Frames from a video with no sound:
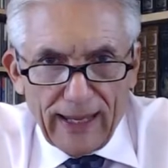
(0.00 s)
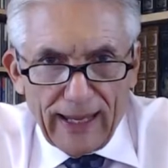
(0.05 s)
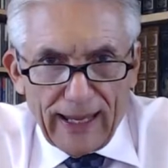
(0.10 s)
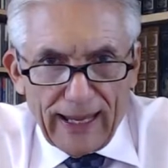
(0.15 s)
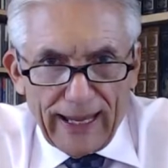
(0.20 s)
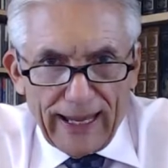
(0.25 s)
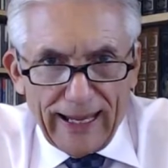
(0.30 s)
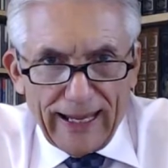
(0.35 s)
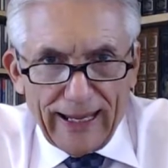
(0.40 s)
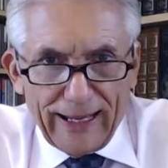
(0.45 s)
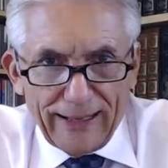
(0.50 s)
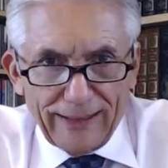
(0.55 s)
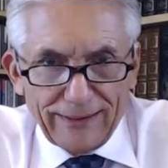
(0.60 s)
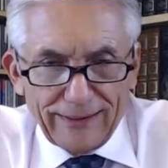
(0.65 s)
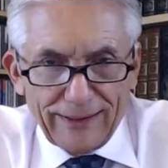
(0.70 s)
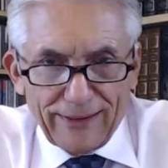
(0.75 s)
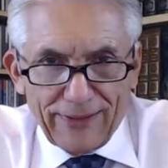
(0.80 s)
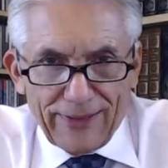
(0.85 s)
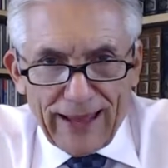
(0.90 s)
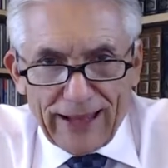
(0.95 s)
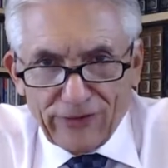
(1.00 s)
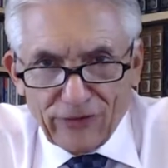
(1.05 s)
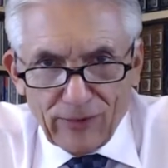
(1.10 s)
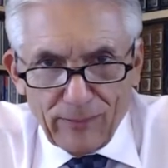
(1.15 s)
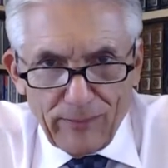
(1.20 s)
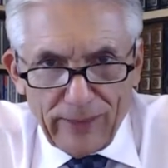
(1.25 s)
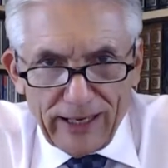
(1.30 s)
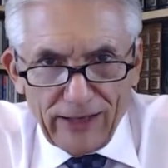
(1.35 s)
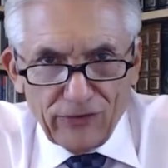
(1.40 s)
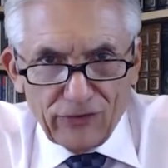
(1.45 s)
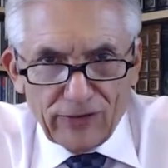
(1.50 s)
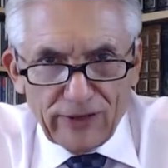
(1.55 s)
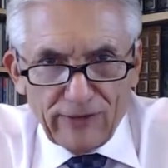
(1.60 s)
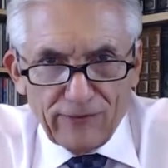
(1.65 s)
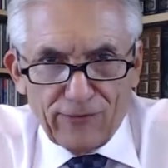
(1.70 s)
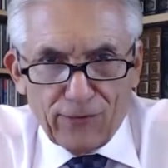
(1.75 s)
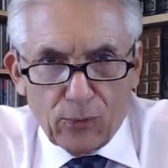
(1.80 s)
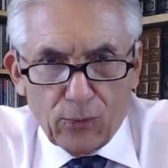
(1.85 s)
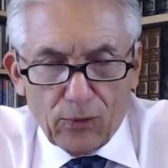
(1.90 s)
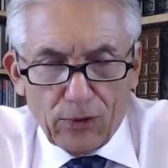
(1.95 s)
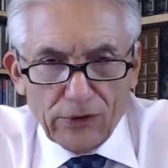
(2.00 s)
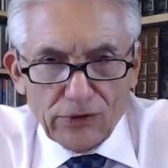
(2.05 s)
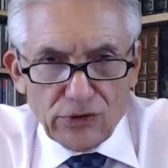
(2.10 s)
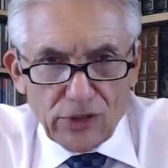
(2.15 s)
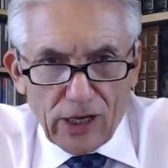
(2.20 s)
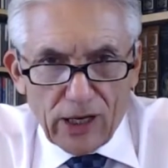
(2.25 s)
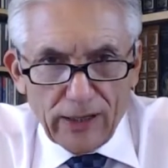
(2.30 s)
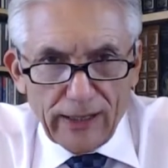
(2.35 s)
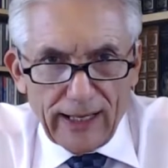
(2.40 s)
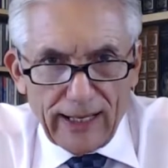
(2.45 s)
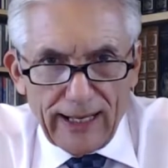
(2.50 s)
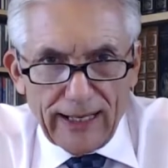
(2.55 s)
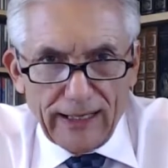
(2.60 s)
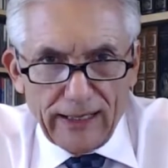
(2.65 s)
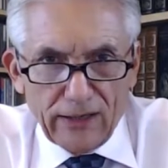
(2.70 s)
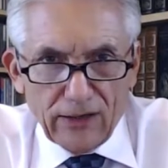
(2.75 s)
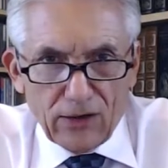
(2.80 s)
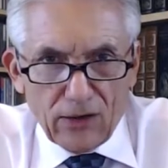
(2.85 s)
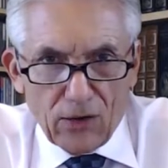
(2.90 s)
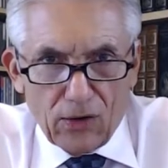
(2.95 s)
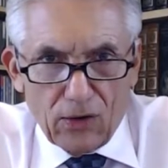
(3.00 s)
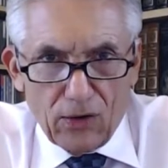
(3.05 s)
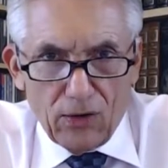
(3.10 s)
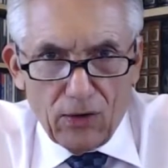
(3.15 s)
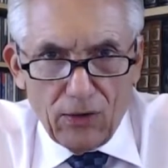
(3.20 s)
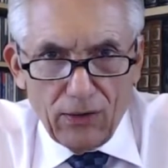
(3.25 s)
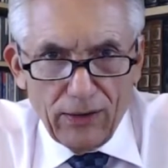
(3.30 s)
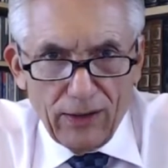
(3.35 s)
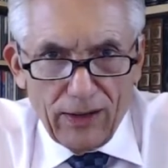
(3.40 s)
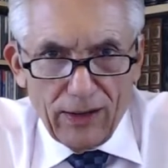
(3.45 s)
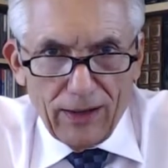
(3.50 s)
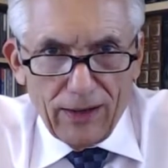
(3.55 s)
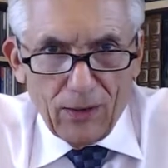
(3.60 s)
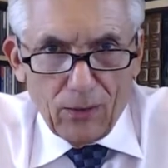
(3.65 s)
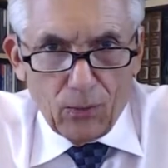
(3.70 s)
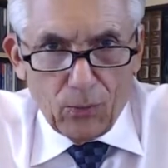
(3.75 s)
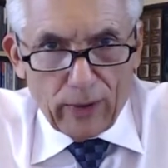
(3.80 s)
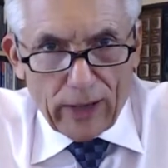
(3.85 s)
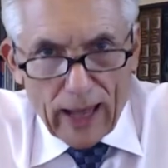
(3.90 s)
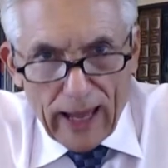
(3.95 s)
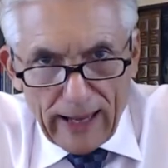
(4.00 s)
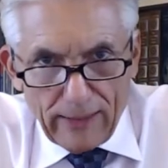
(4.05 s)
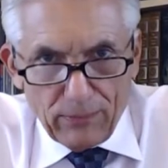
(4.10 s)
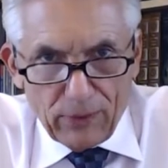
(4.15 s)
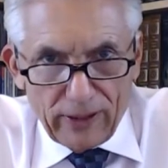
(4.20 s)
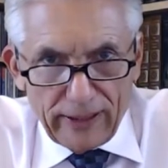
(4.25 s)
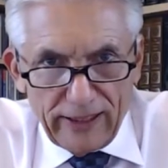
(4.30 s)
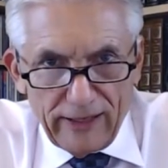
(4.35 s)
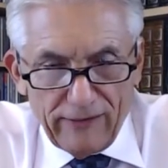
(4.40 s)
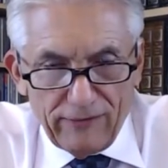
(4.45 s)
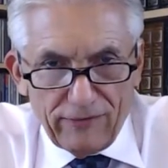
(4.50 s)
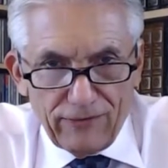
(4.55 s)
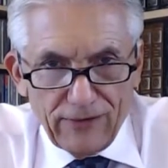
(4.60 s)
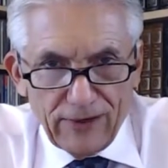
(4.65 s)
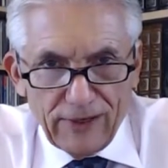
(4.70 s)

And that's amazing for John Hagee to call what I believe